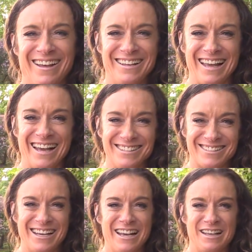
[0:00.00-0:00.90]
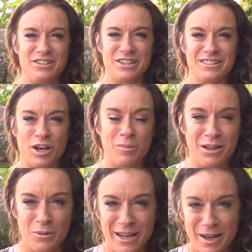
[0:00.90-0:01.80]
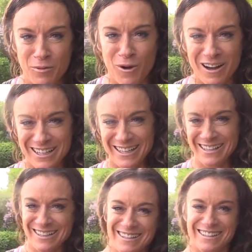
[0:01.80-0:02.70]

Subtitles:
Yes, as you could tell by the way I'm walking.